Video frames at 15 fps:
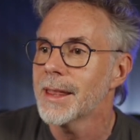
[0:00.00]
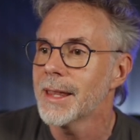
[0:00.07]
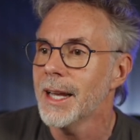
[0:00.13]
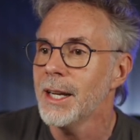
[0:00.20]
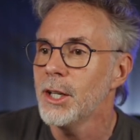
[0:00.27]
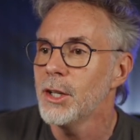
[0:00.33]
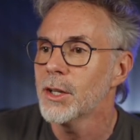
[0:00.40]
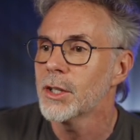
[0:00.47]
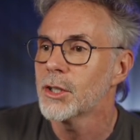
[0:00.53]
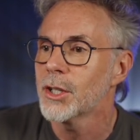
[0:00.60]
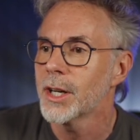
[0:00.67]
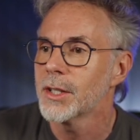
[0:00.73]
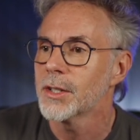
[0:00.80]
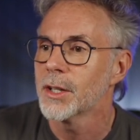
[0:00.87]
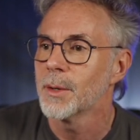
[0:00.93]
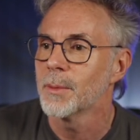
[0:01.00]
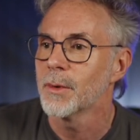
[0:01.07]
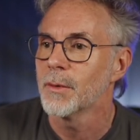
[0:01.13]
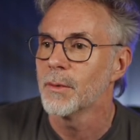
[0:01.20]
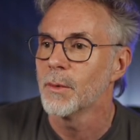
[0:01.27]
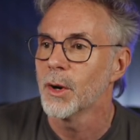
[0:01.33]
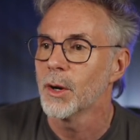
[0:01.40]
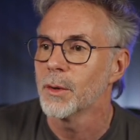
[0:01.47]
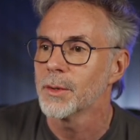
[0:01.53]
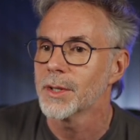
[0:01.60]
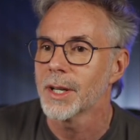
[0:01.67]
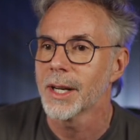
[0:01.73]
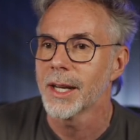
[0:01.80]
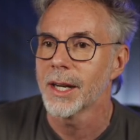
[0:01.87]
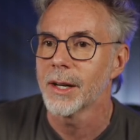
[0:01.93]
Then you can change the number of rows
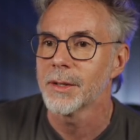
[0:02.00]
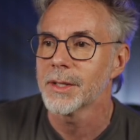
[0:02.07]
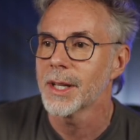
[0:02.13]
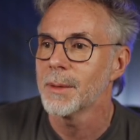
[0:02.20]
and layouts.